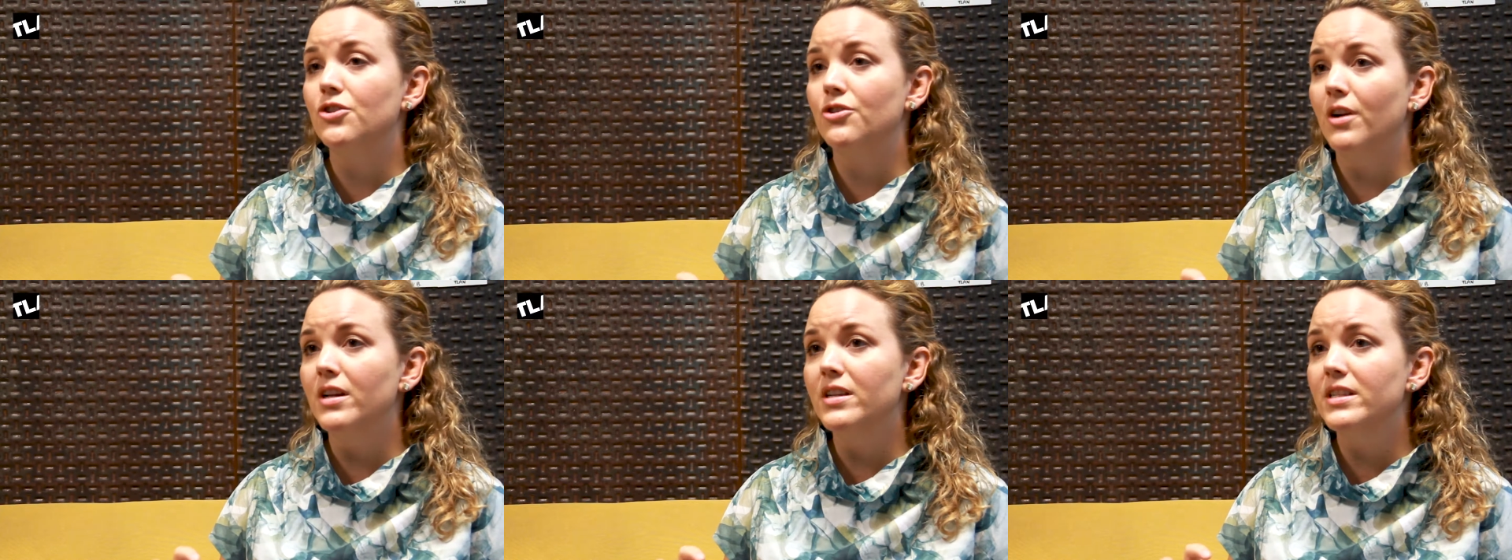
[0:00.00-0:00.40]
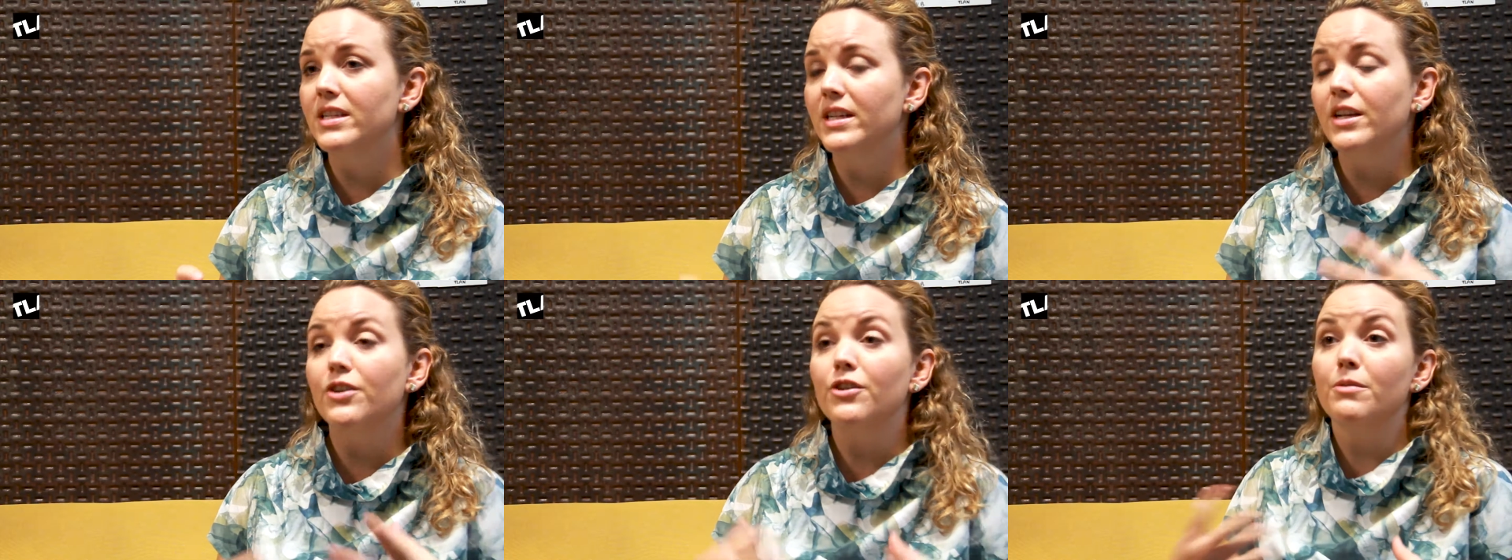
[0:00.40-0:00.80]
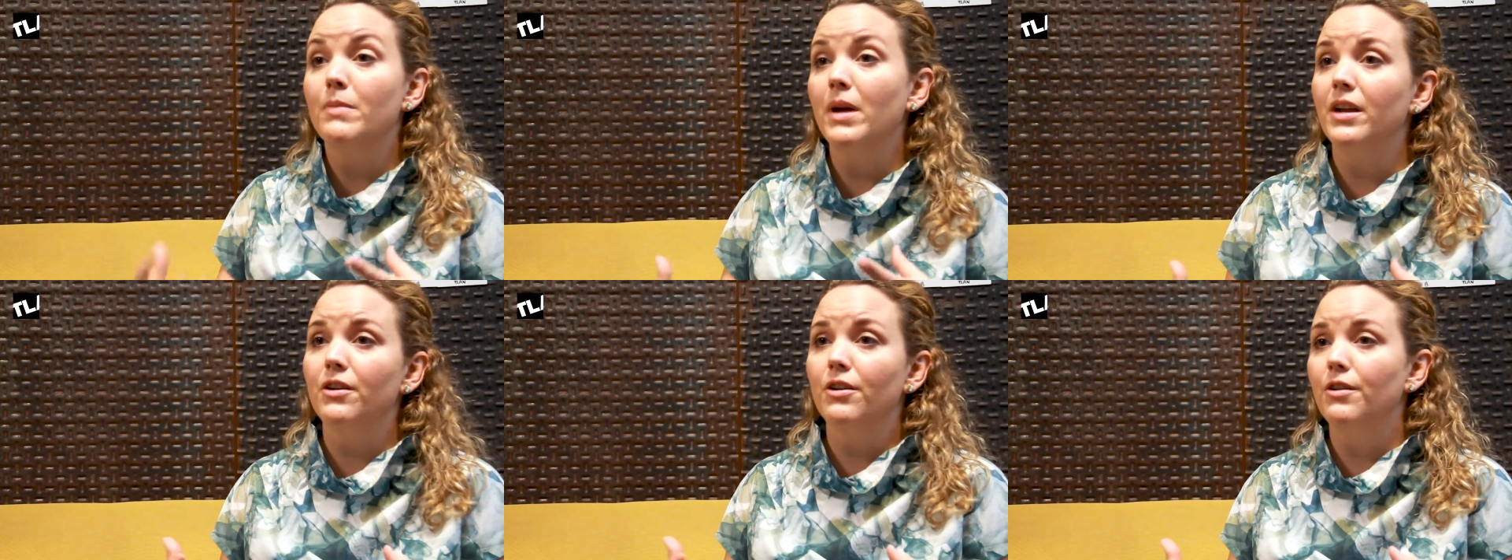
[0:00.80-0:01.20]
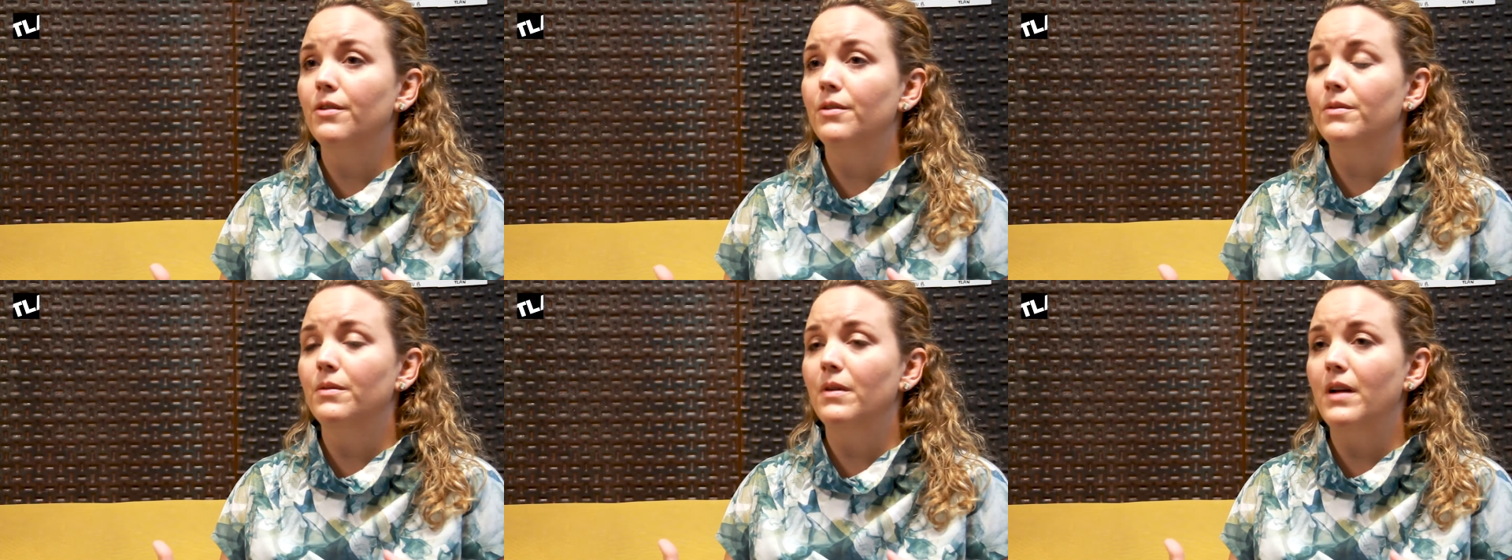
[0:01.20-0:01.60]
trust in your
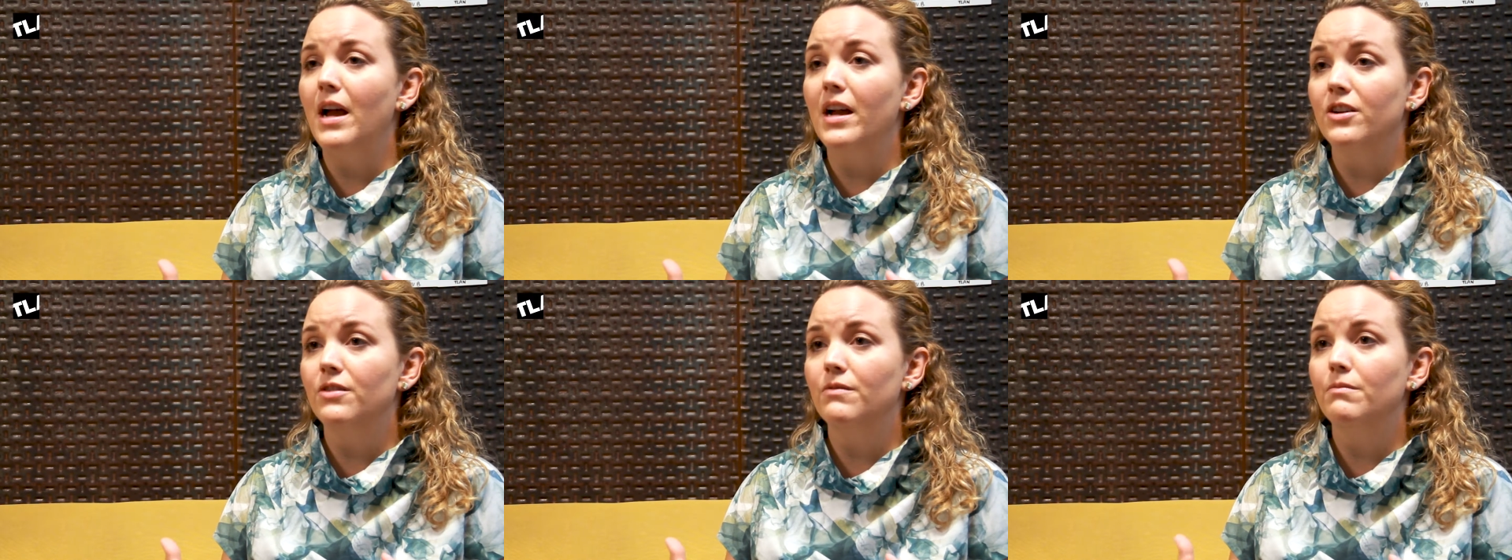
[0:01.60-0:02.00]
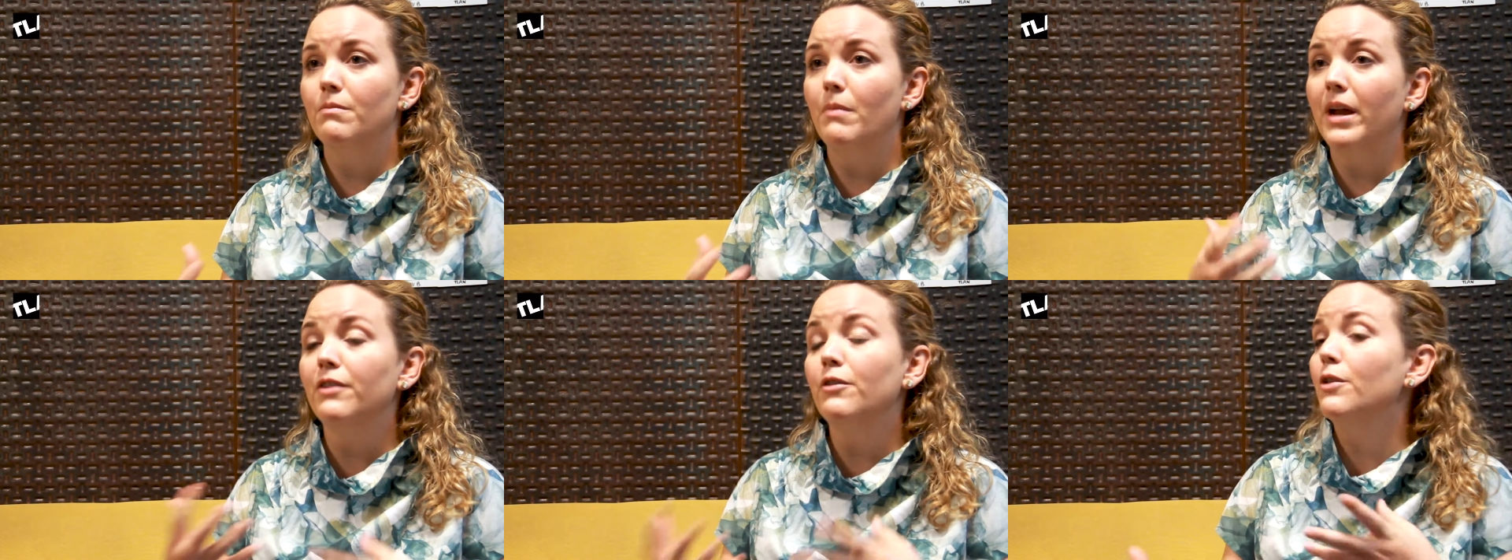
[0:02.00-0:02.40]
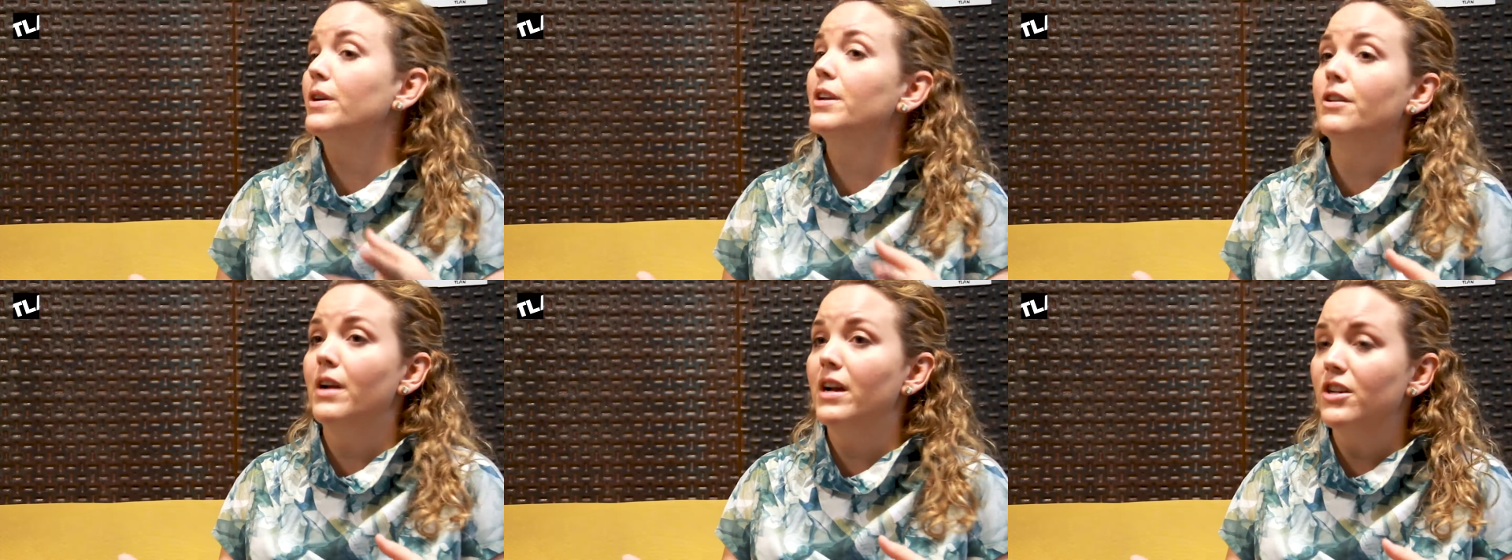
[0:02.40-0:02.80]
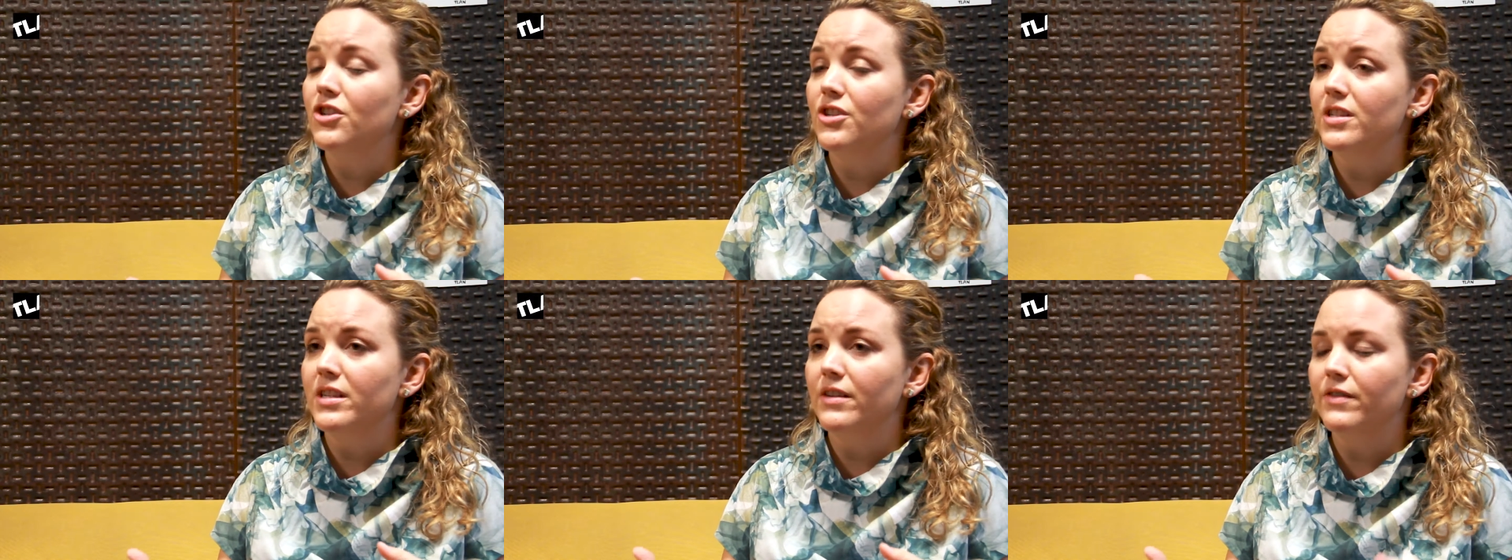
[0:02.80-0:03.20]
micro
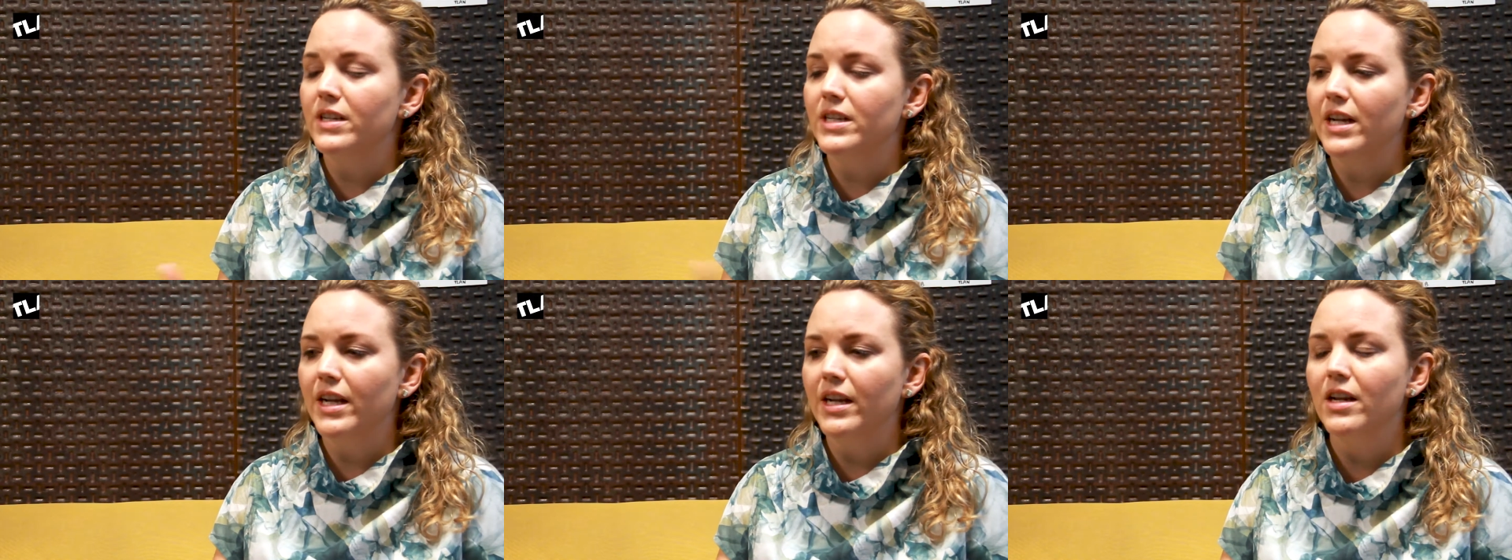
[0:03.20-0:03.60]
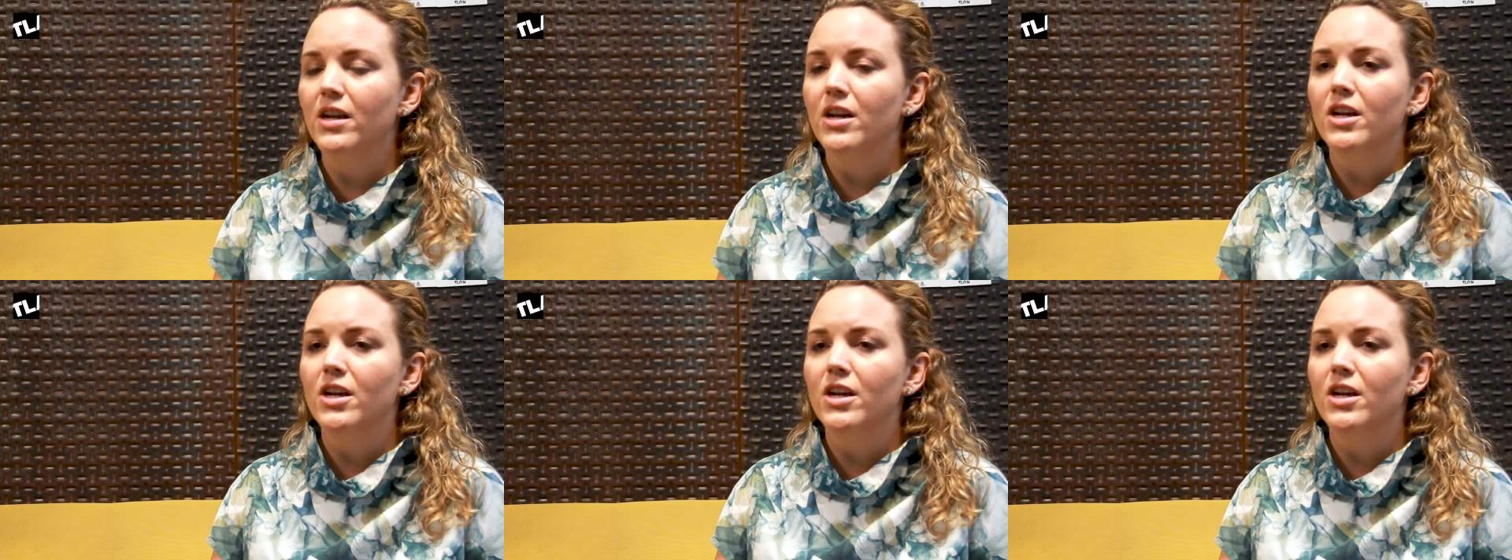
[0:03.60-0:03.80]
interactions every day.